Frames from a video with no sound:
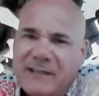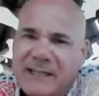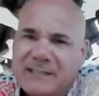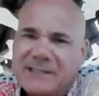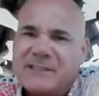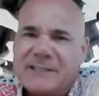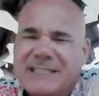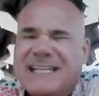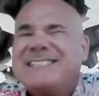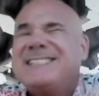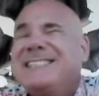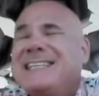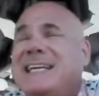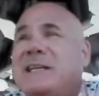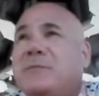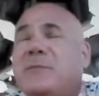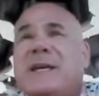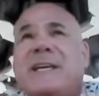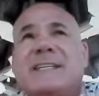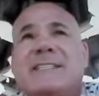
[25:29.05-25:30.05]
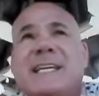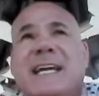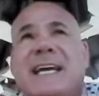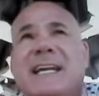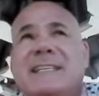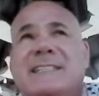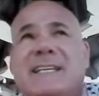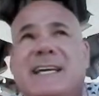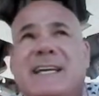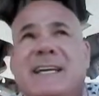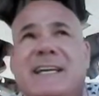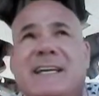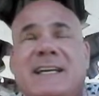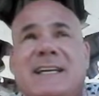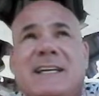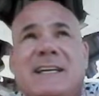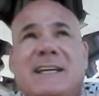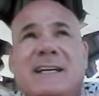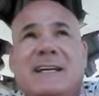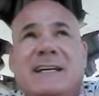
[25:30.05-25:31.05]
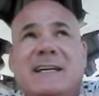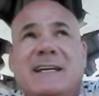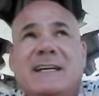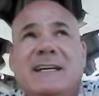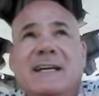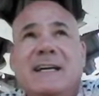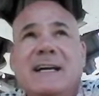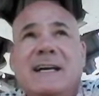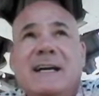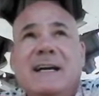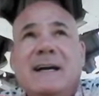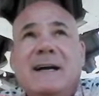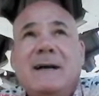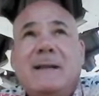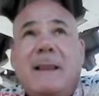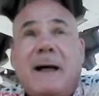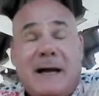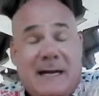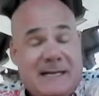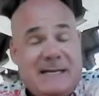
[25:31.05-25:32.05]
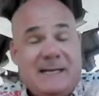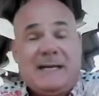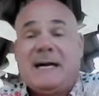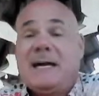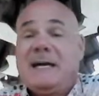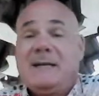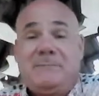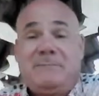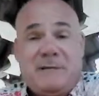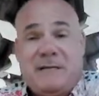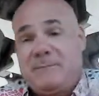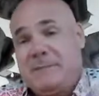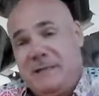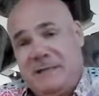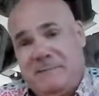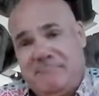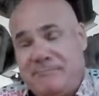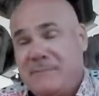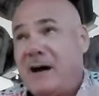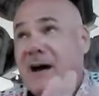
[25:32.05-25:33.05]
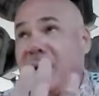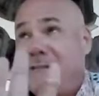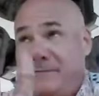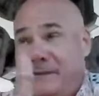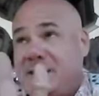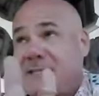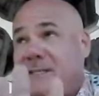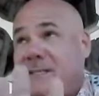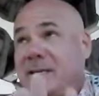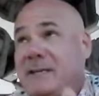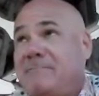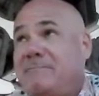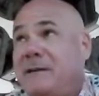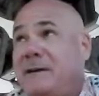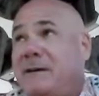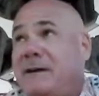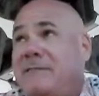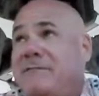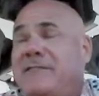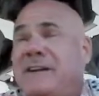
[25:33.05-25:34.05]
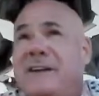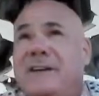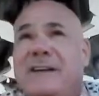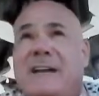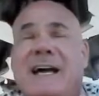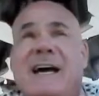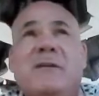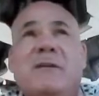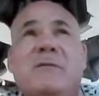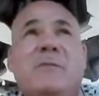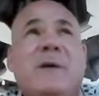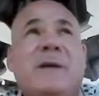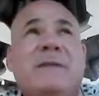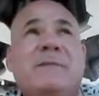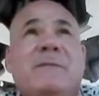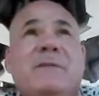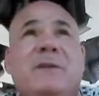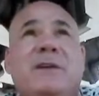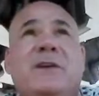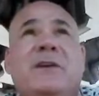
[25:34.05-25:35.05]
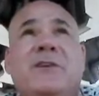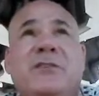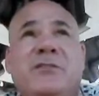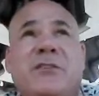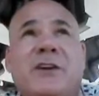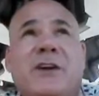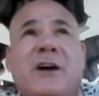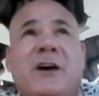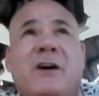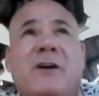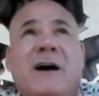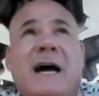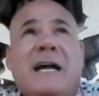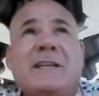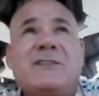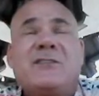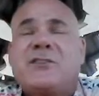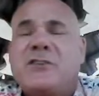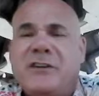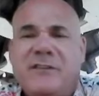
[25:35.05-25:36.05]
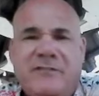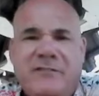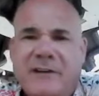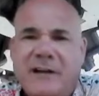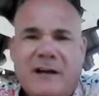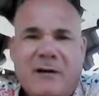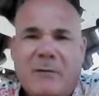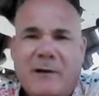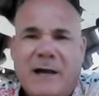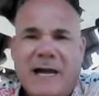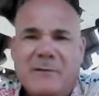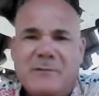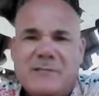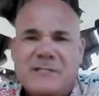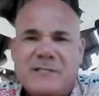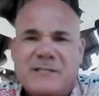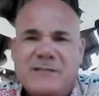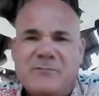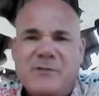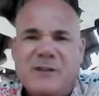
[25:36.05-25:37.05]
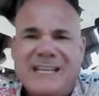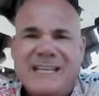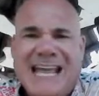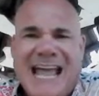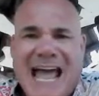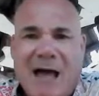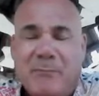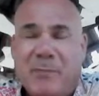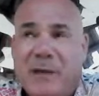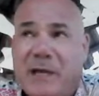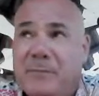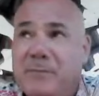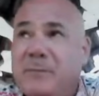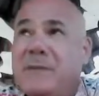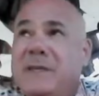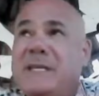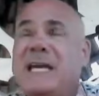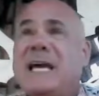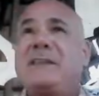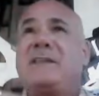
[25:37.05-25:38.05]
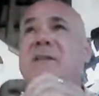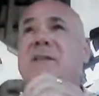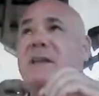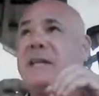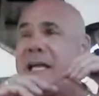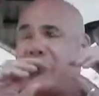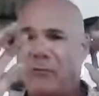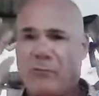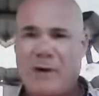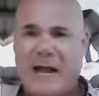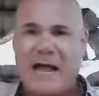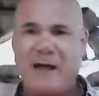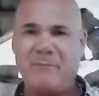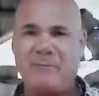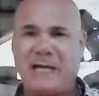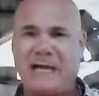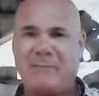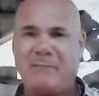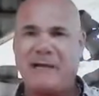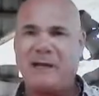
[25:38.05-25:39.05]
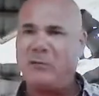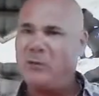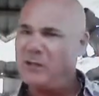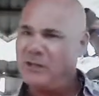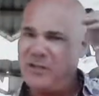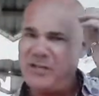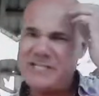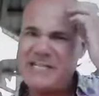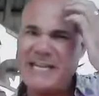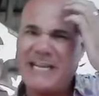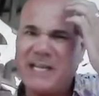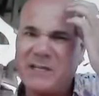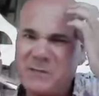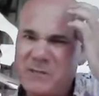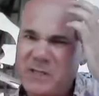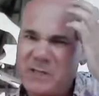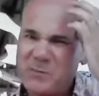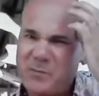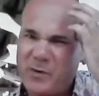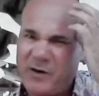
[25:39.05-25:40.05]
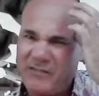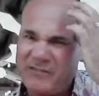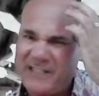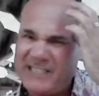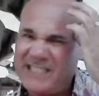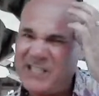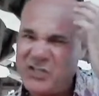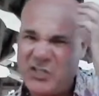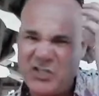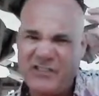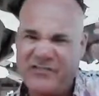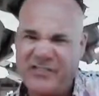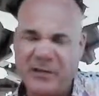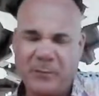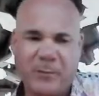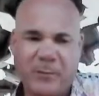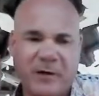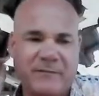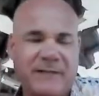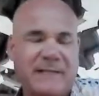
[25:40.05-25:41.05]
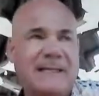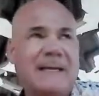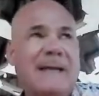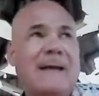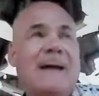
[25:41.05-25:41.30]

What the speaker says: And so that's neat, because I got to tell you, I mean, obviously, you know, I figured it out, but years ago, I just couldn't figure out why I wasn't really happy. Yet, like around me, I'm like, well, it looks like it's perfect. It should feel perfect.